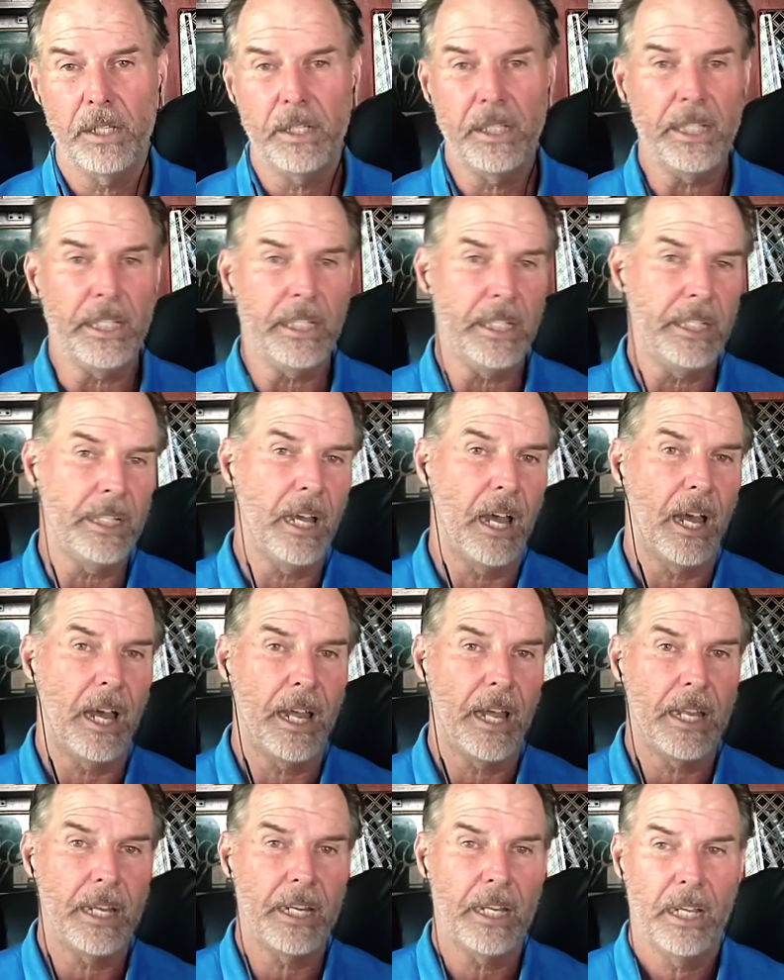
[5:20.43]

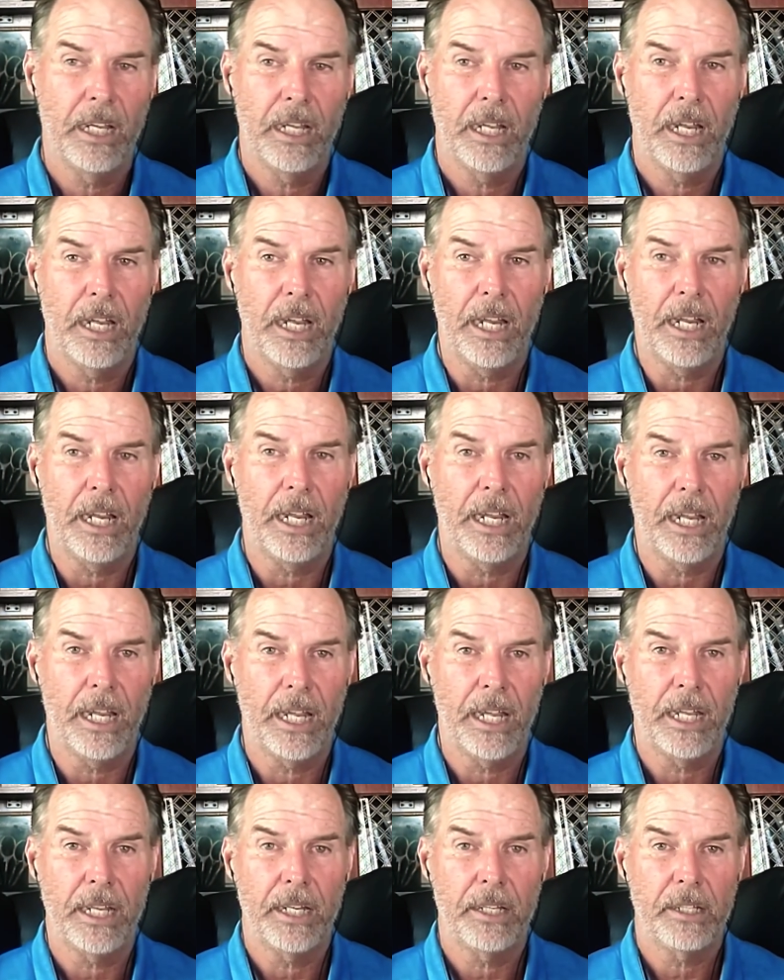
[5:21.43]
DEI
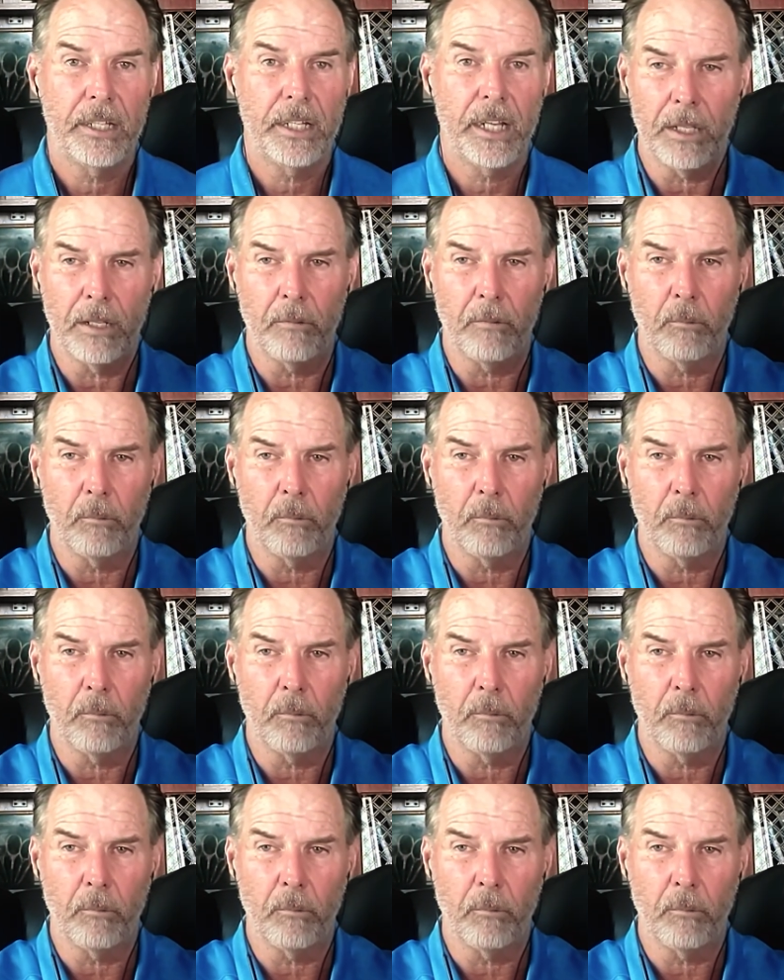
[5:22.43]
and